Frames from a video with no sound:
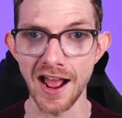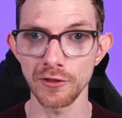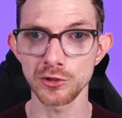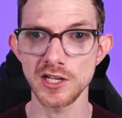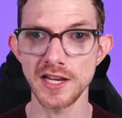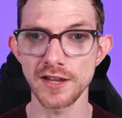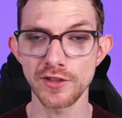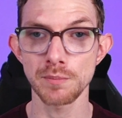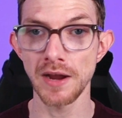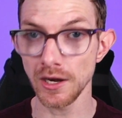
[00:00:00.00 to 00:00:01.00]
allergy if
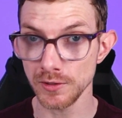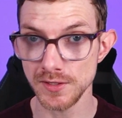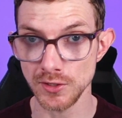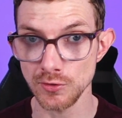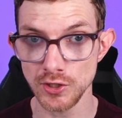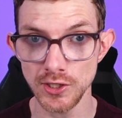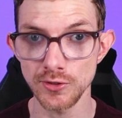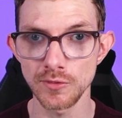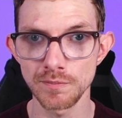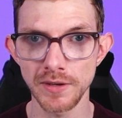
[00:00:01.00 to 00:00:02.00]
their parents do
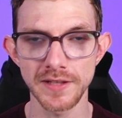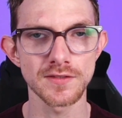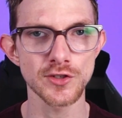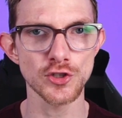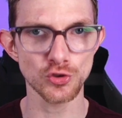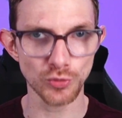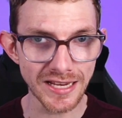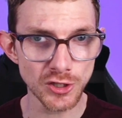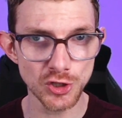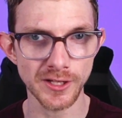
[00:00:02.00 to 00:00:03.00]
too, but
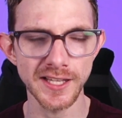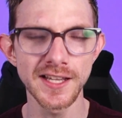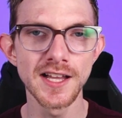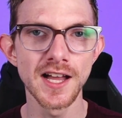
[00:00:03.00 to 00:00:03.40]
strangely,